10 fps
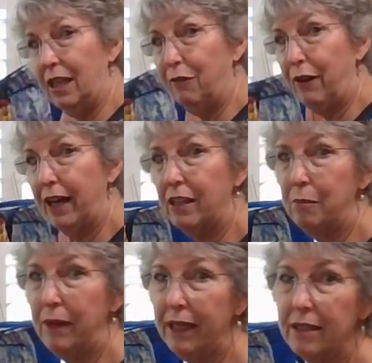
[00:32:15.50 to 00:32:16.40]
if I could
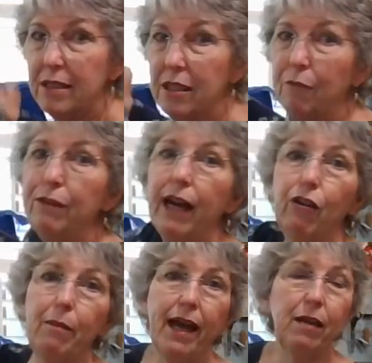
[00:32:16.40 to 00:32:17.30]
make a
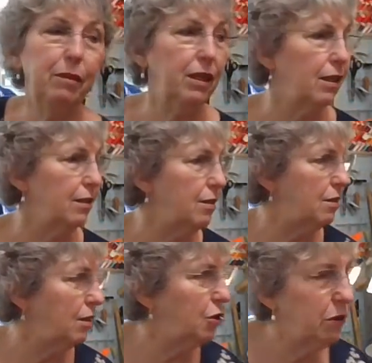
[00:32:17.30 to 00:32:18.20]
sunflower bag
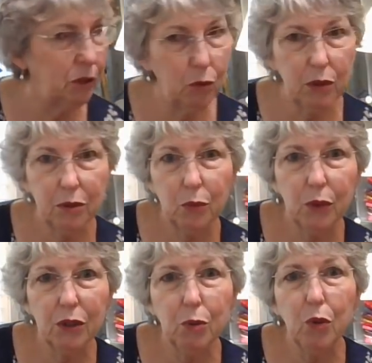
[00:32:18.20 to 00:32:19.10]
because during
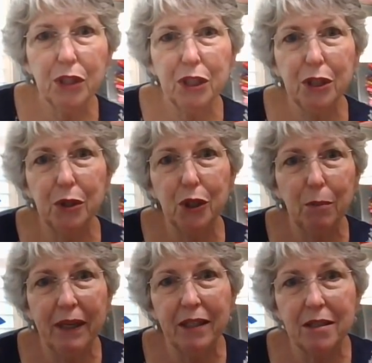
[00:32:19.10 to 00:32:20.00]
World War II, her
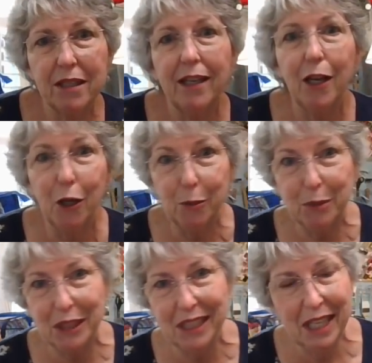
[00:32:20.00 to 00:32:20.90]
parents
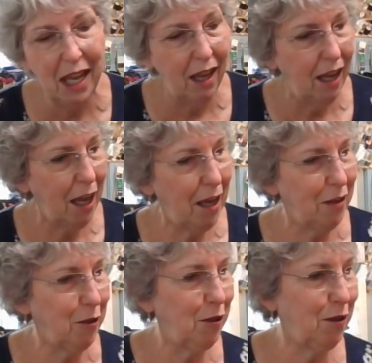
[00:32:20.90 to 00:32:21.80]
eloped,
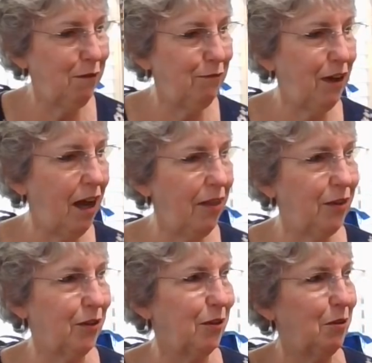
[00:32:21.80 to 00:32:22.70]
and her
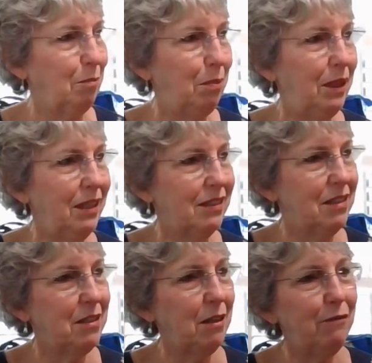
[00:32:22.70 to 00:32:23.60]
father picked
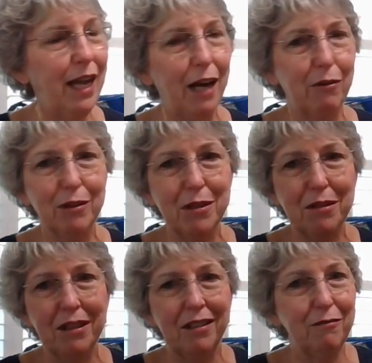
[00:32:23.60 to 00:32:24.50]

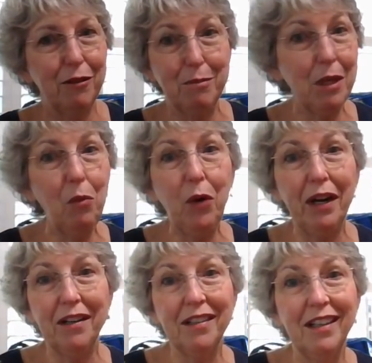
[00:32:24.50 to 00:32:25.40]
sunflowers from
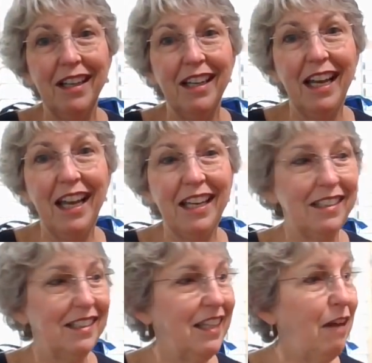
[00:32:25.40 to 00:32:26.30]
somewhere
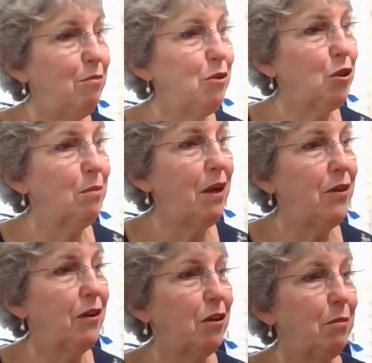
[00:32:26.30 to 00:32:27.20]
and gave them to her
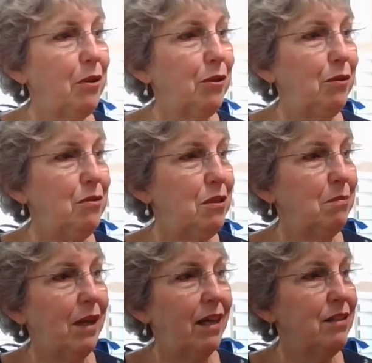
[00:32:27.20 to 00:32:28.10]
mother, and her mother used
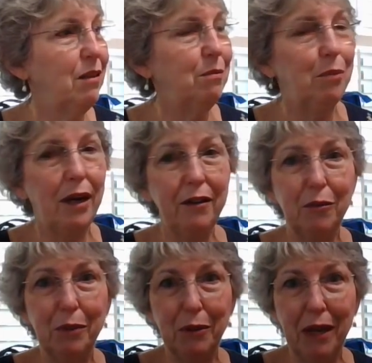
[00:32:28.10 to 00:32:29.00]
them as a bridal
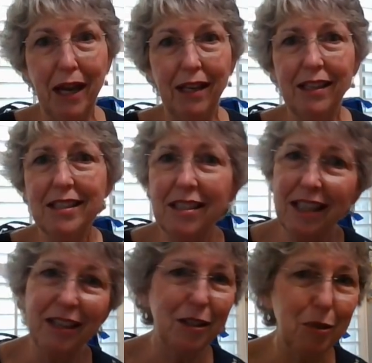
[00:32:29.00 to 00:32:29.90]
bouquet. Isn't
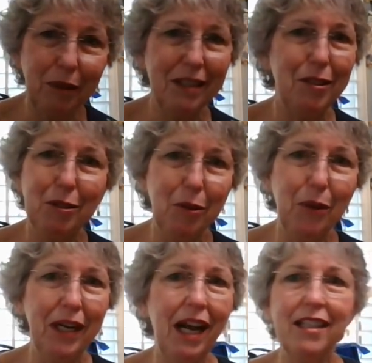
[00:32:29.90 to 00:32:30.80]
that the sweetest
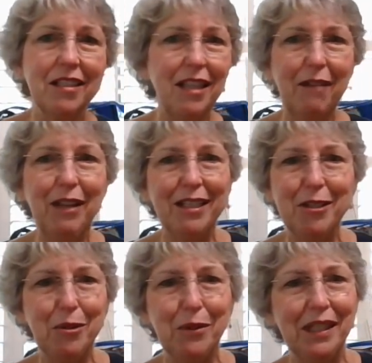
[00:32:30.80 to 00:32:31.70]
story? I just love that
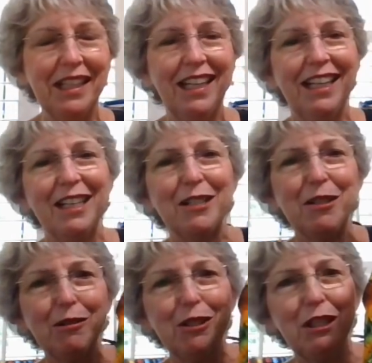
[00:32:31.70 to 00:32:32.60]
story.
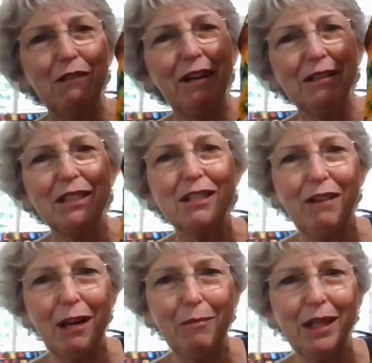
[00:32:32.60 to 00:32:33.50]
So she found this
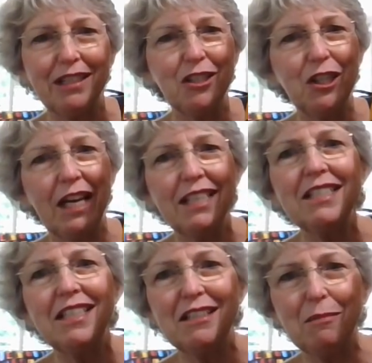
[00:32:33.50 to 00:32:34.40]
fabric, and she had it
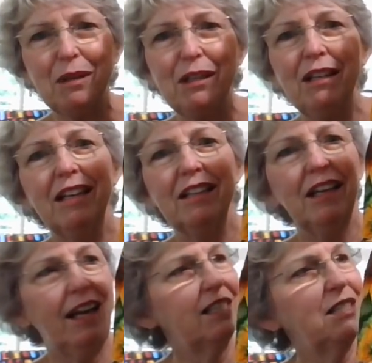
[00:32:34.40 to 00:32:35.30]
sent to me
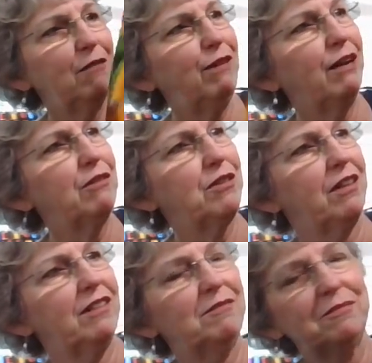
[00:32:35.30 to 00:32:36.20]
that has sunflowers
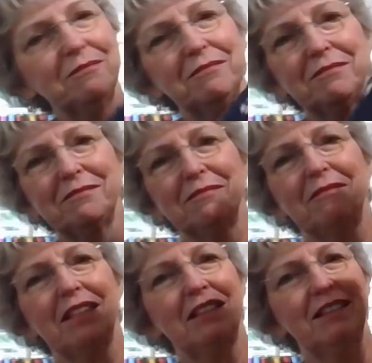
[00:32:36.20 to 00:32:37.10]
on it.
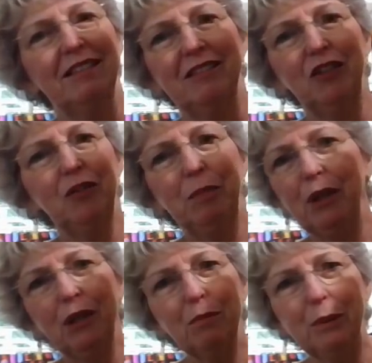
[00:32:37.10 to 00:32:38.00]
Just
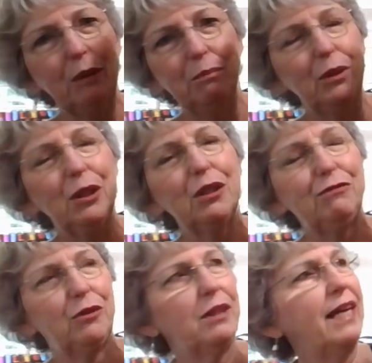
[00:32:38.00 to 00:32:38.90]
beautiful,
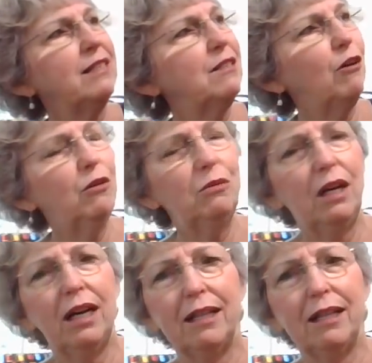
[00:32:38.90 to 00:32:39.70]
beautiful, and so